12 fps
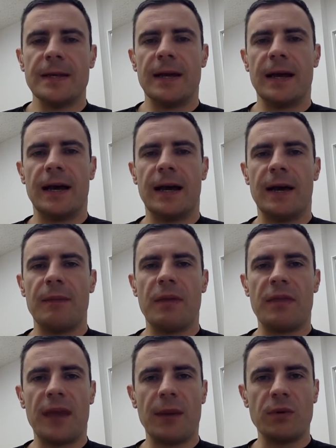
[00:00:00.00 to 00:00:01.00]

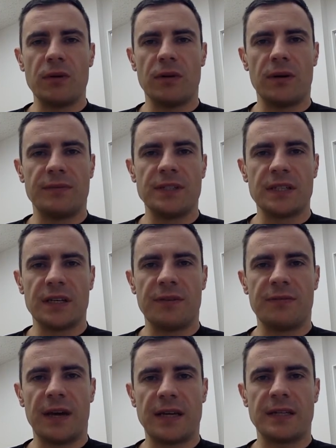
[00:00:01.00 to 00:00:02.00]
that will obviously
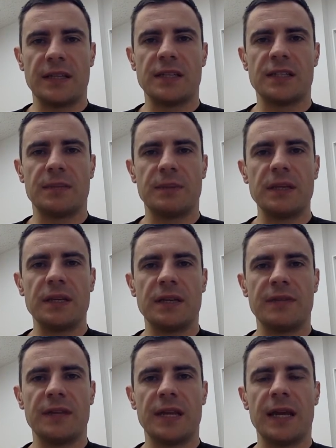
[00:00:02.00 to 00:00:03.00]
affect the stability
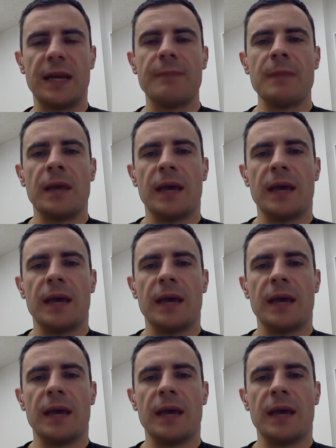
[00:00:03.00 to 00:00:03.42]
of the knee,